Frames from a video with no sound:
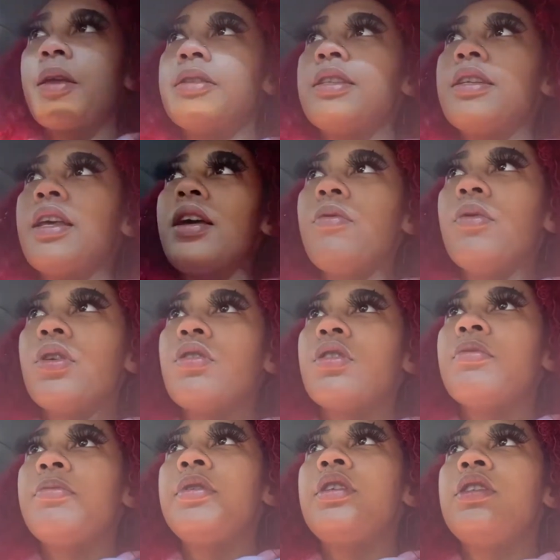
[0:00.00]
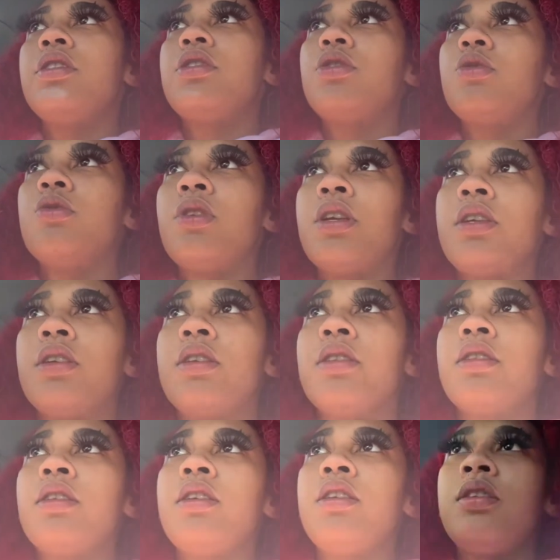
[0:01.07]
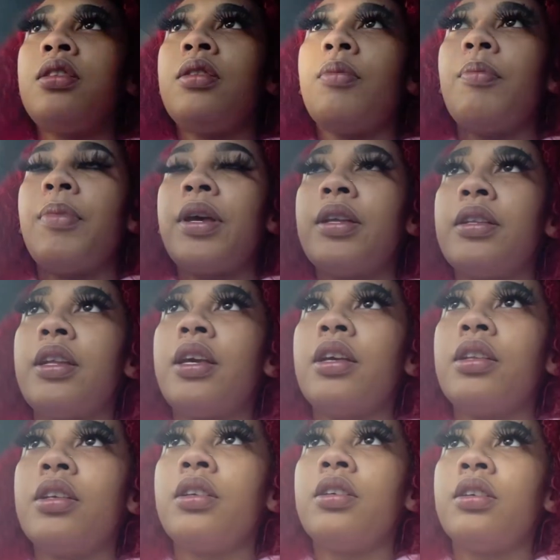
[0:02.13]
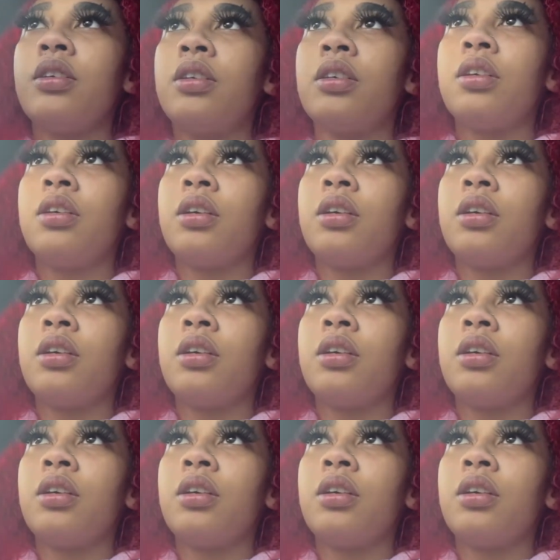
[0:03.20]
Today we're gonna be shooting the bandana